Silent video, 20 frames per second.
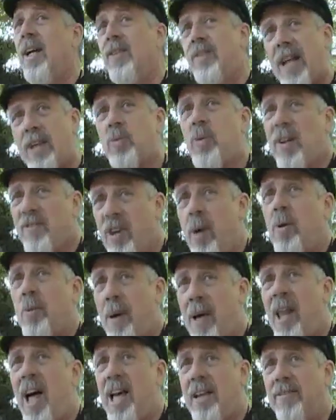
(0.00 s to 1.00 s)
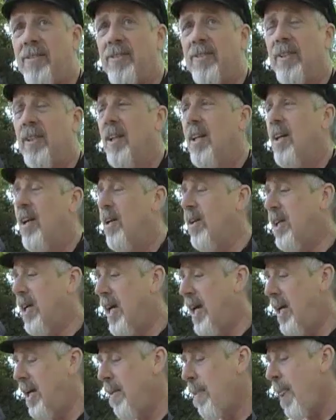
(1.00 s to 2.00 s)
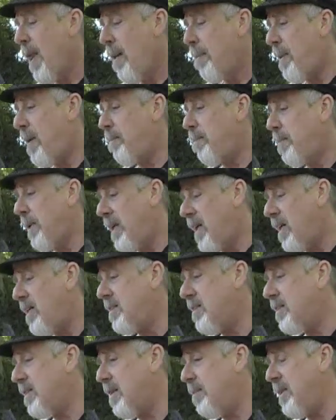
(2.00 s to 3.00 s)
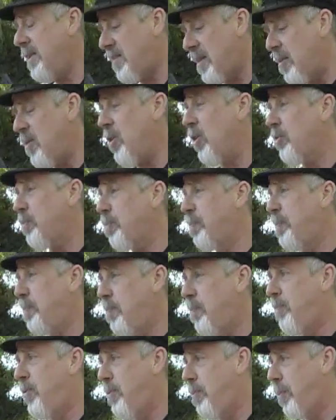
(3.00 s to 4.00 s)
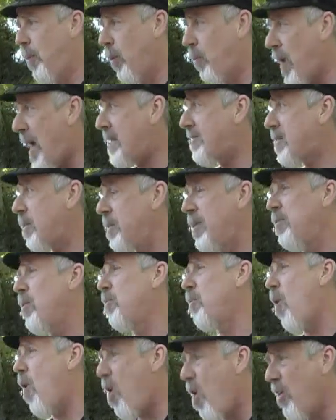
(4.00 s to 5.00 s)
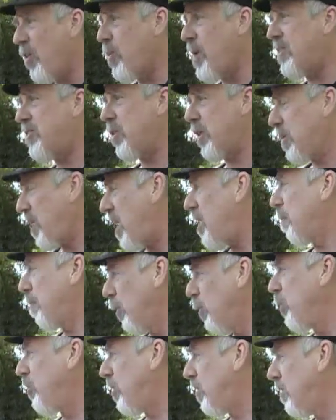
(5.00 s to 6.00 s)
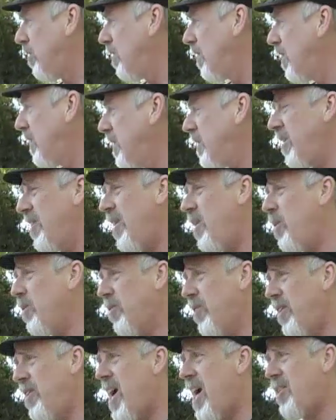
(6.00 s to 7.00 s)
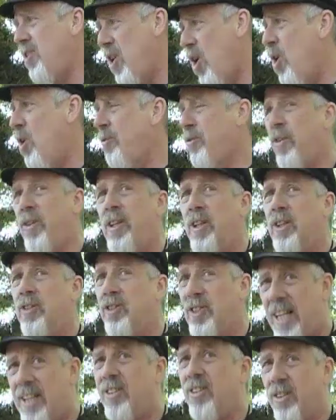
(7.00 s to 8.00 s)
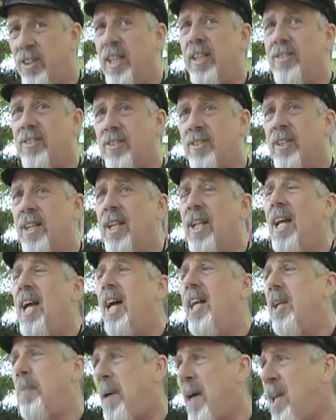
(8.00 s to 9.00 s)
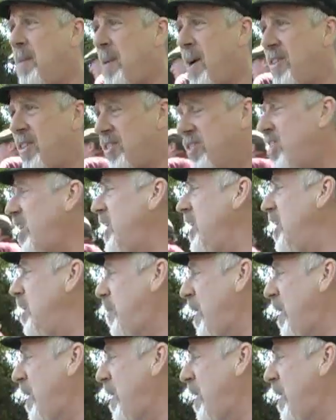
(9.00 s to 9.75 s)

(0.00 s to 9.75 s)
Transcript: That's what I've done with my life. Okay, but because I mean, some of those arrests, I mean, all the arrests are kind of brutal. You know, they don't, they're not known for their gentleness. I mean, depending upon the city, and